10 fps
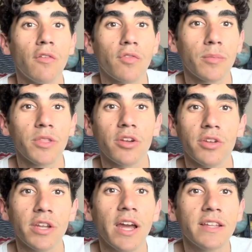from their
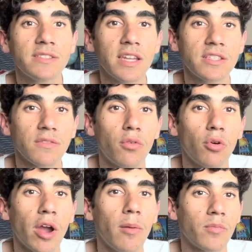United States of
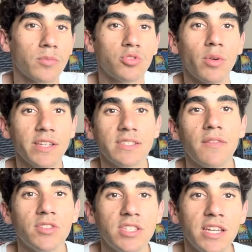Horror album from
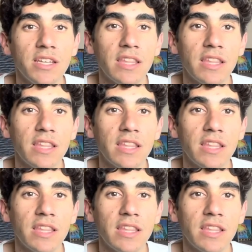2017,